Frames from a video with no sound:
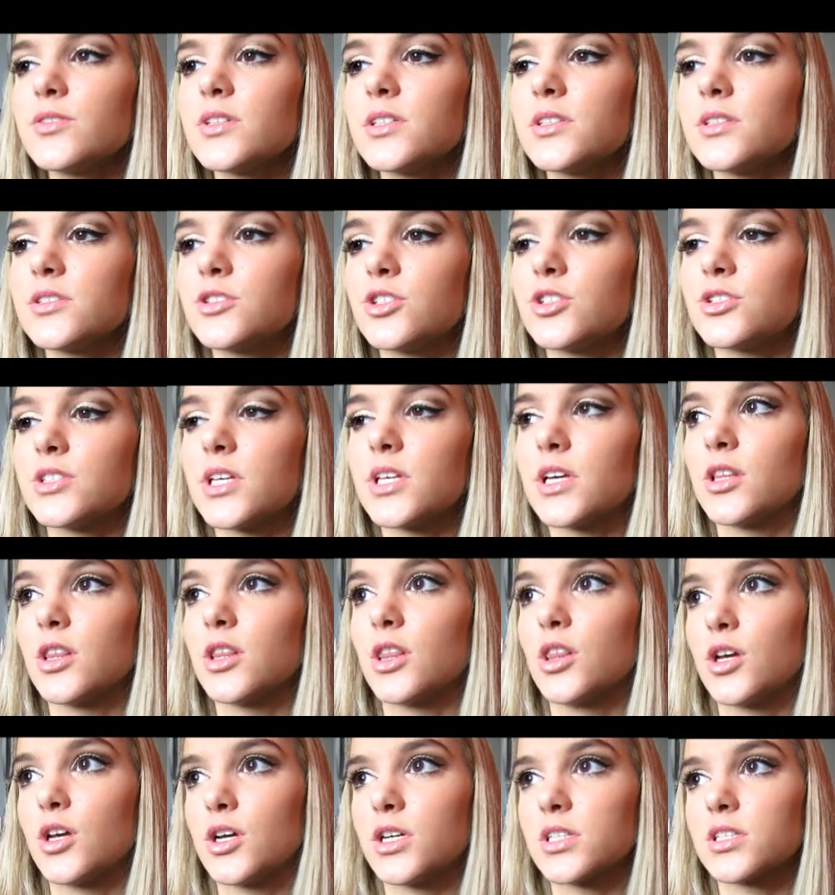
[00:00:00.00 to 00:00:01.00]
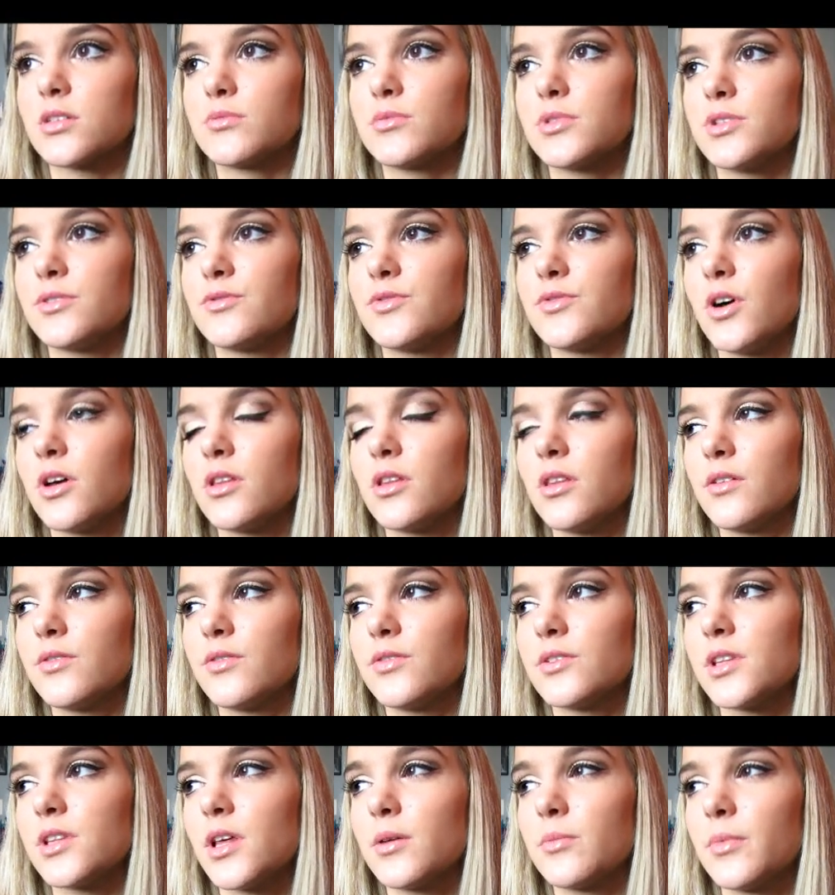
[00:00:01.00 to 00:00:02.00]
you can just like look at someone and fall in
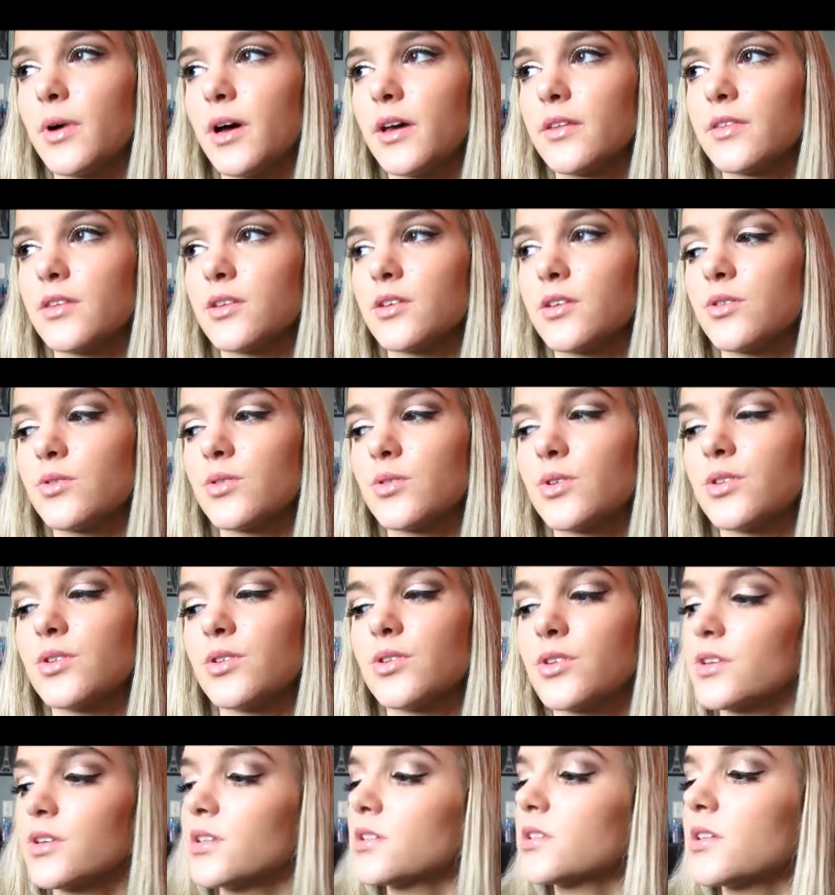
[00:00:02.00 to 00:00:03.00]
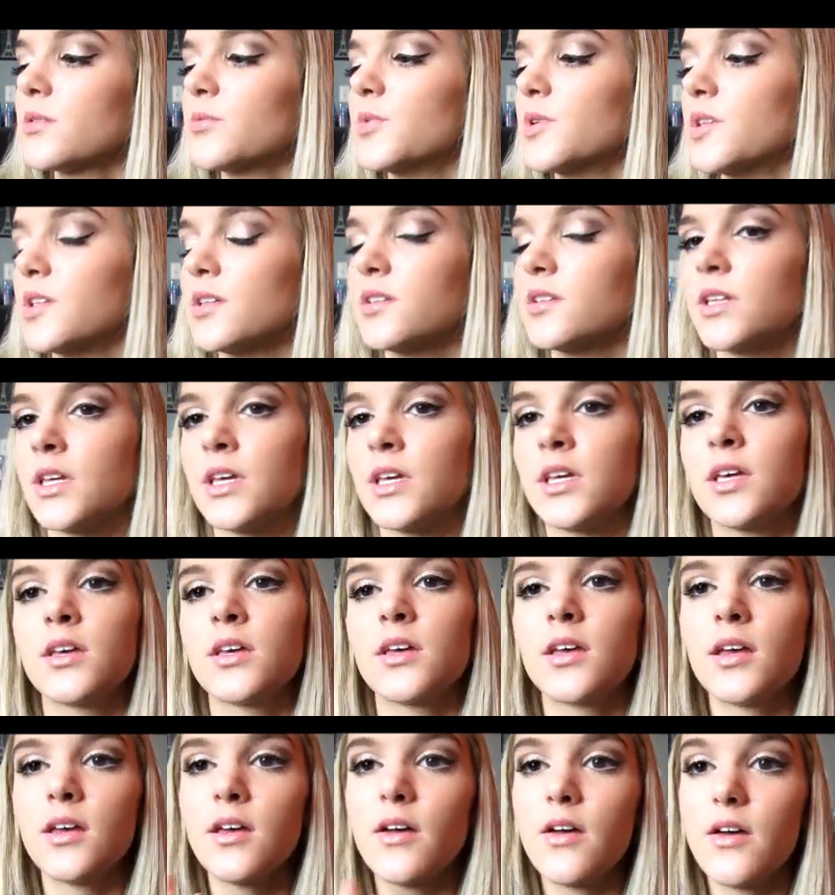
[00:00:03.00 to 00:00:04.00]
love with them, but I think you can look at someone and like
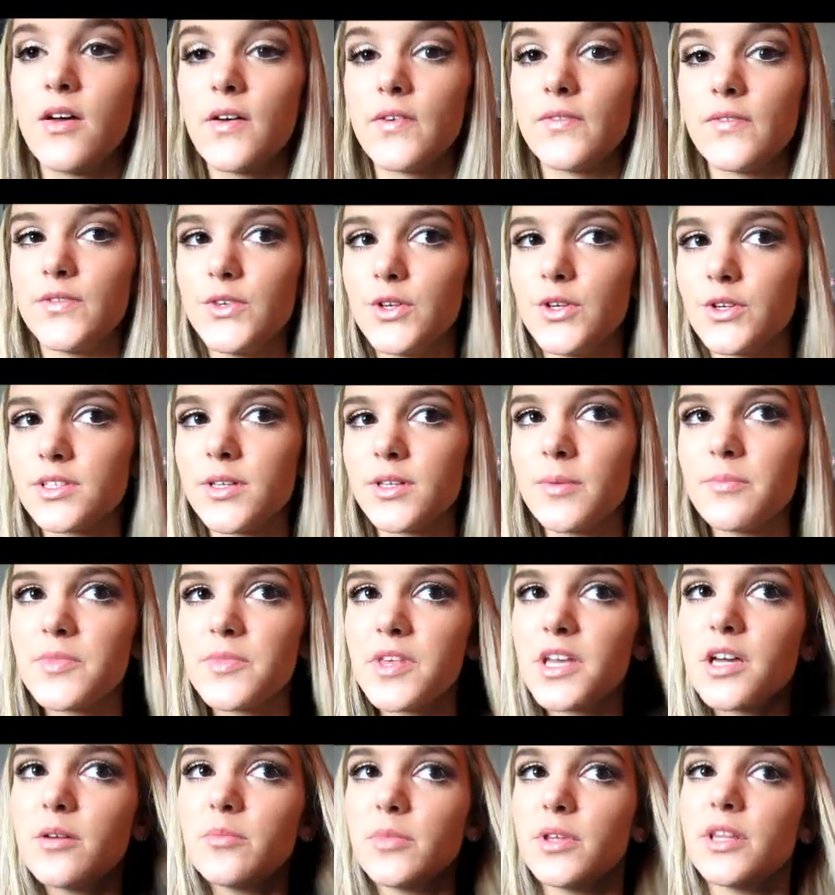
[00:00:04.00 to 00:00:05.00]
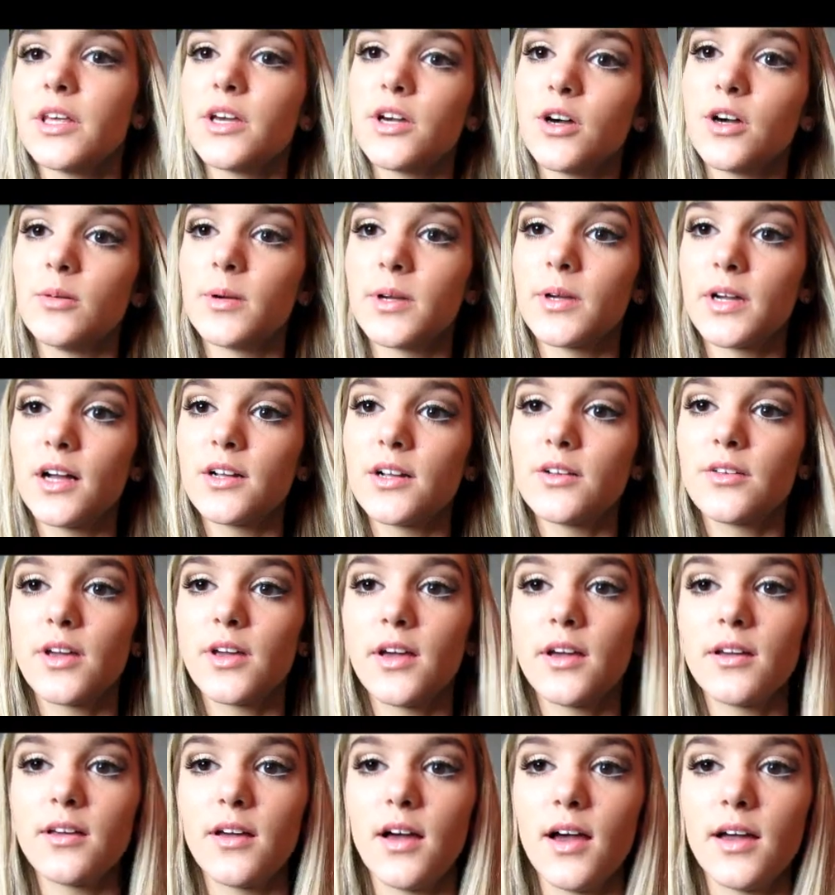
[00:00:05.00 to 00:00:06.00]
feel something and be like, oh my god,
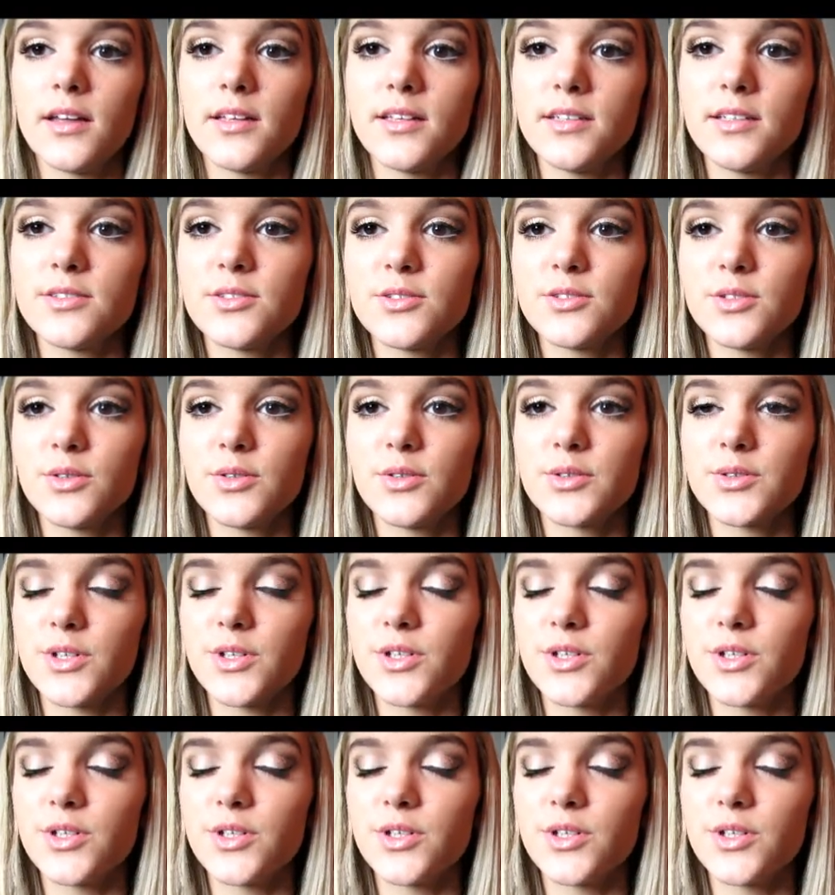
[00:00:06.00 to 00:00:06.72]
okay, I need to go